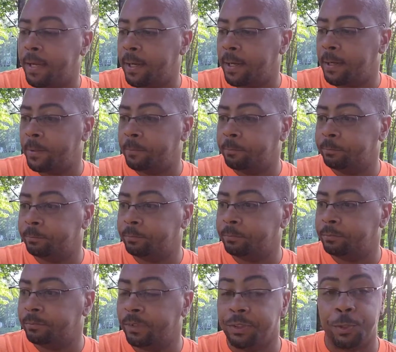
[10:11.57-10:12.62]
Um,
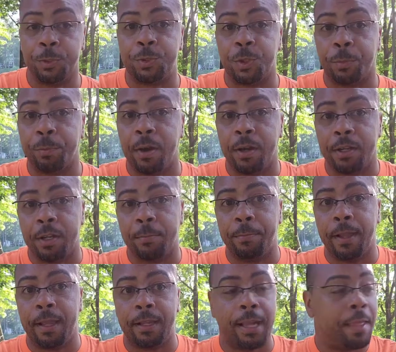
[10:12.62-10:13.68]
due to the pond in the
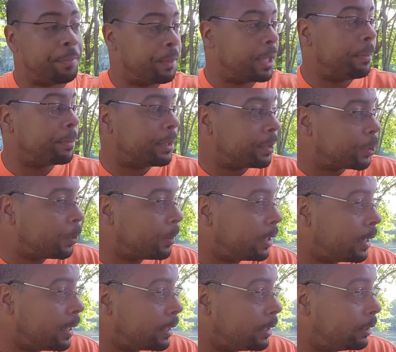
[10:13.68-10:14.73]
back, I think I'm going to go
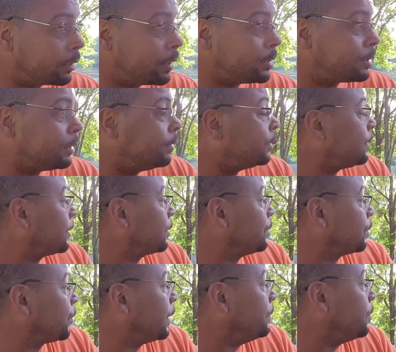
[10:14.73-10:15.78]
ahead and because it looks like
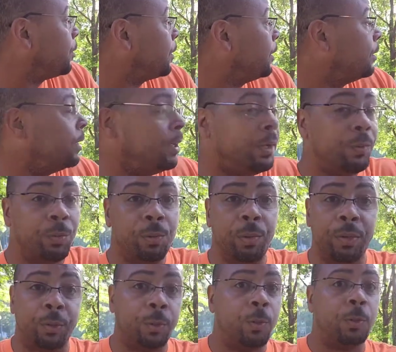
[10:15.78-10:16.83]
it's a great morning. We
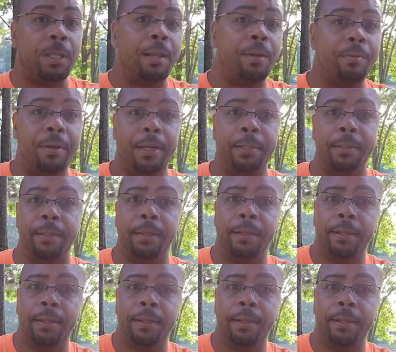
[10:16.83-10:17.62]
went through a whole lot of rain.